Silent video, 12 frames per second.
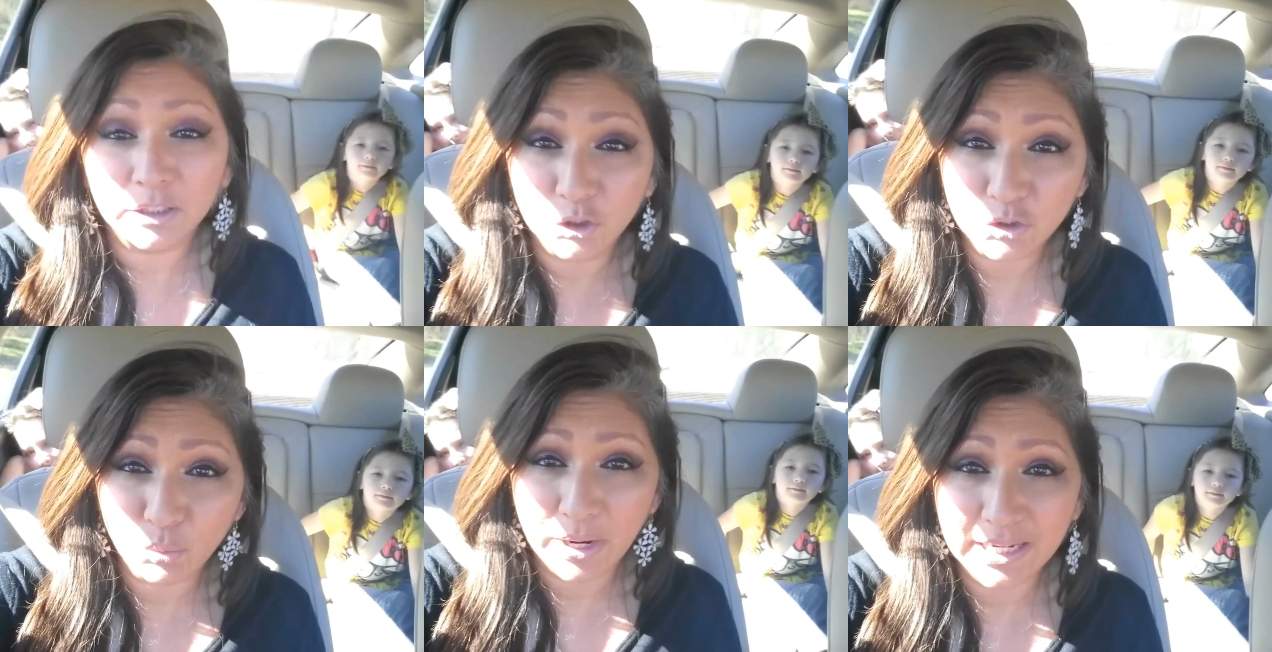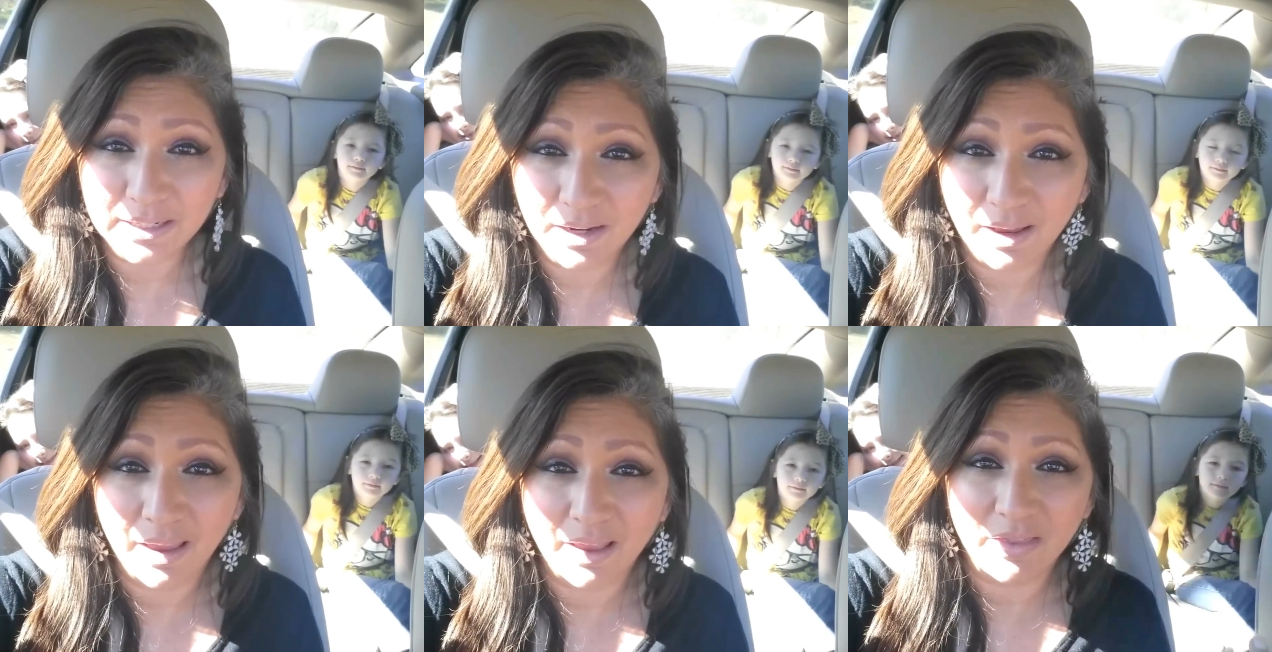Speaker 1: to lose weight
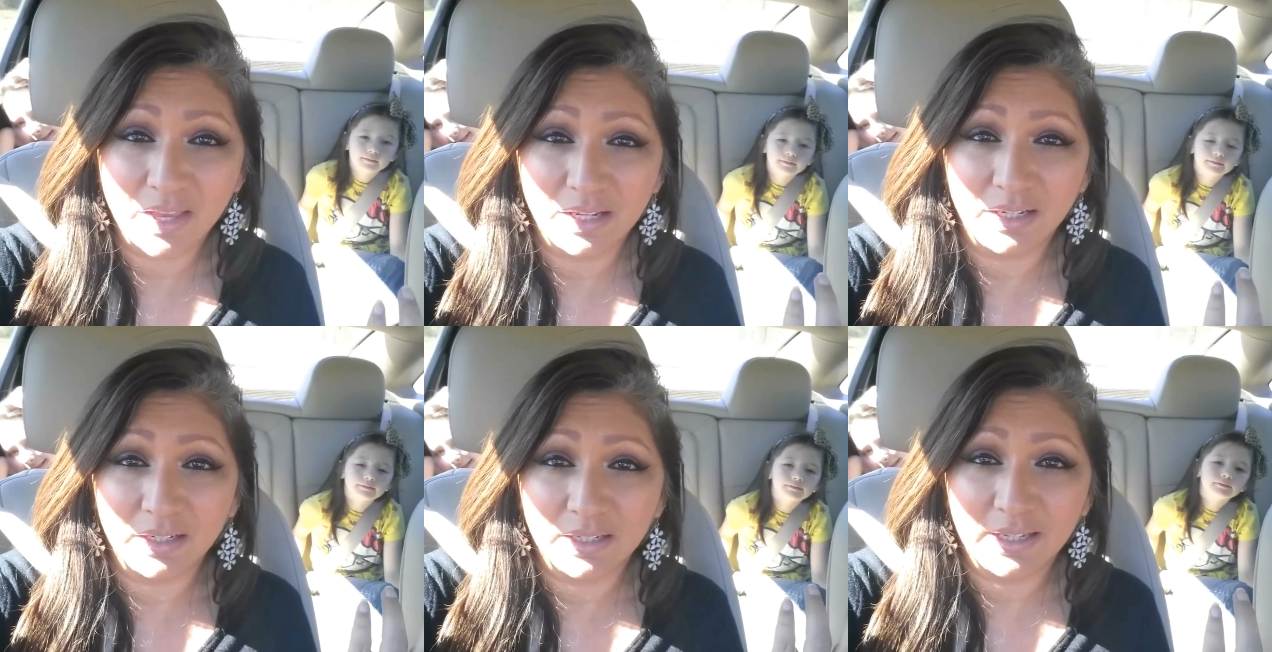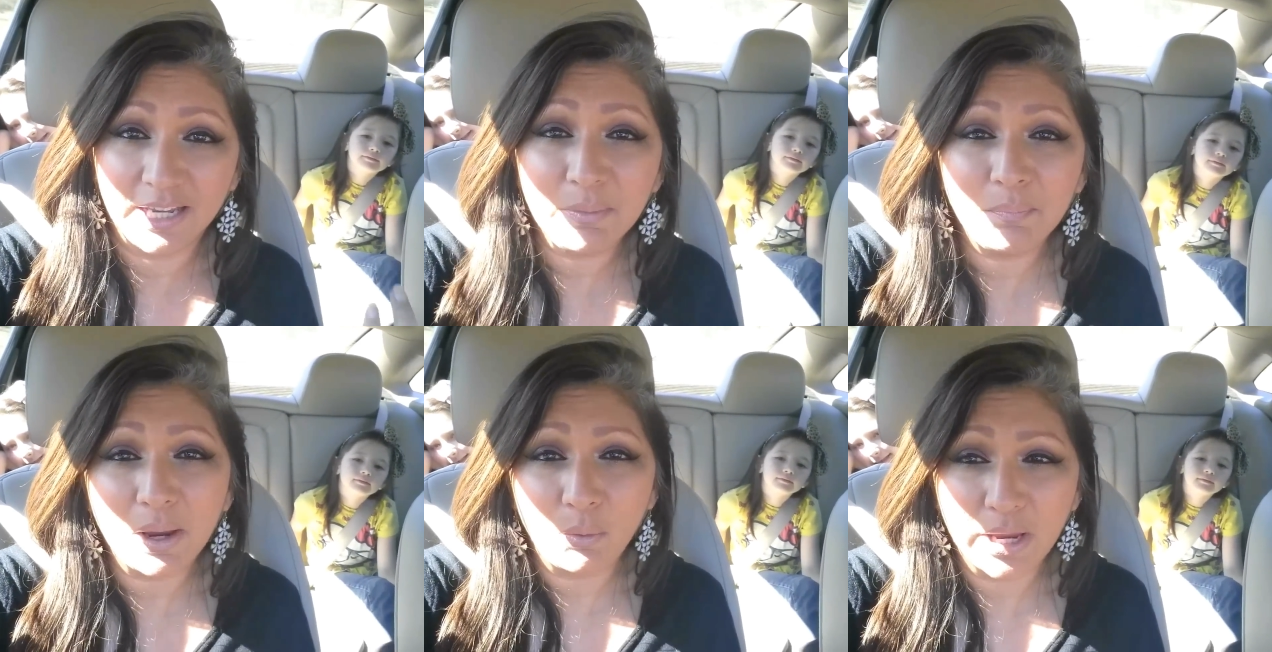and then
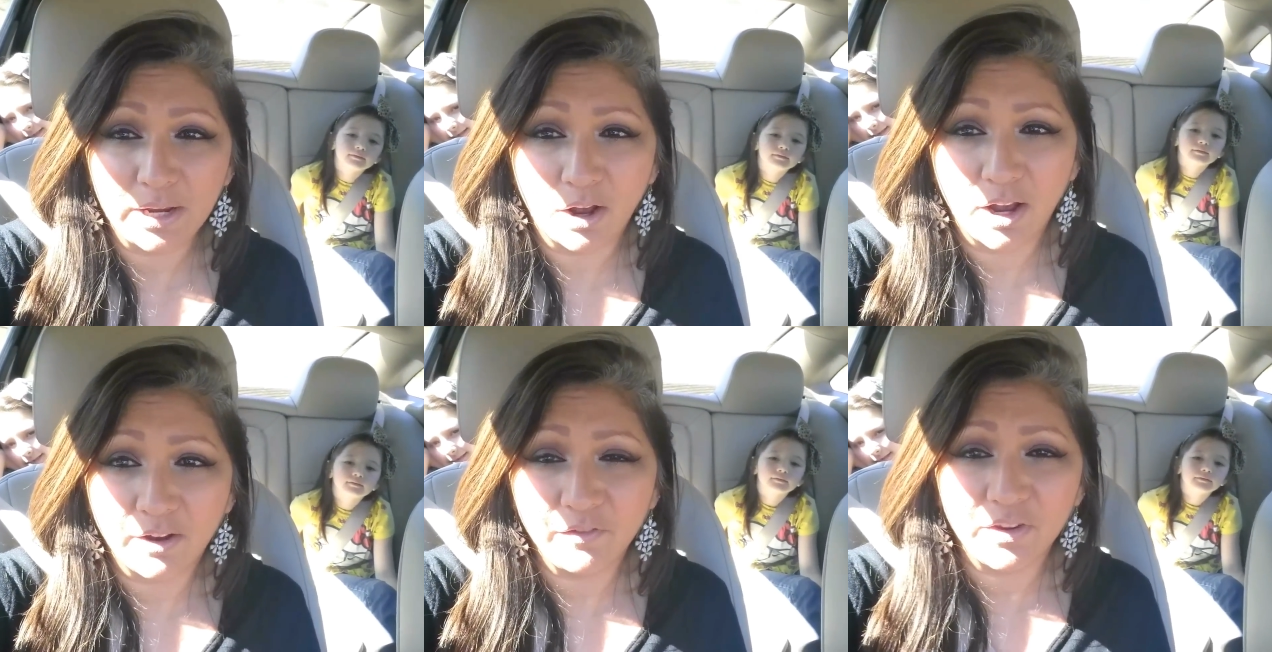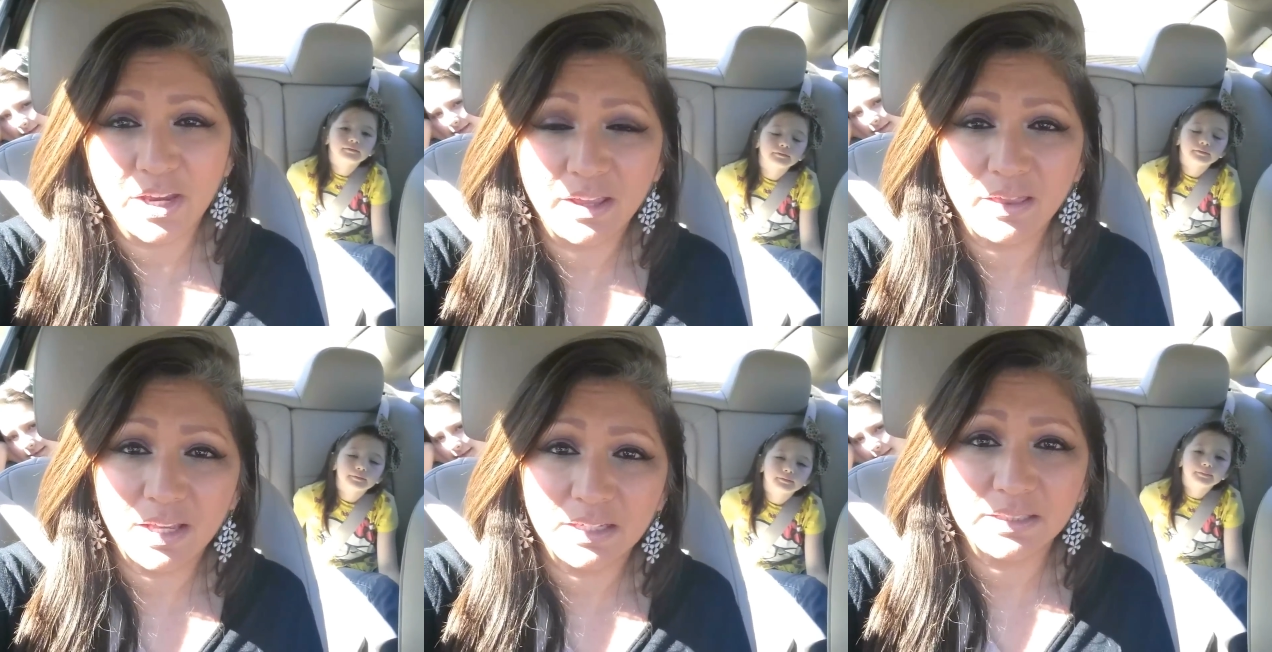keep my weight off
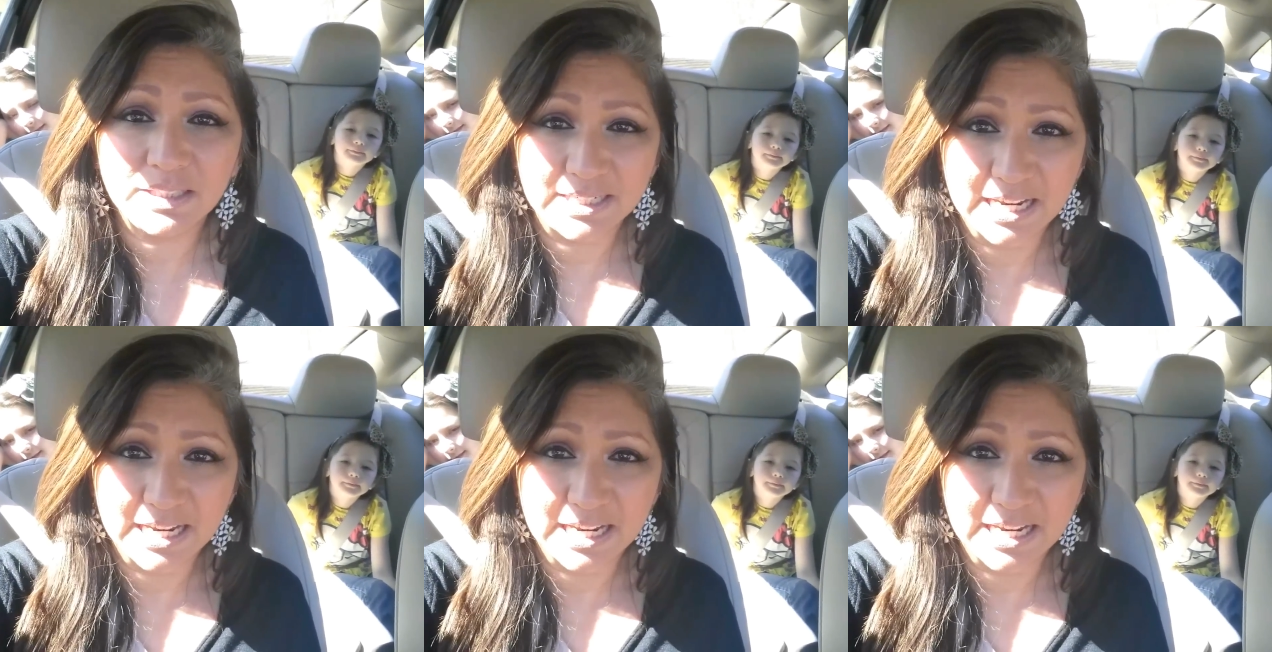and then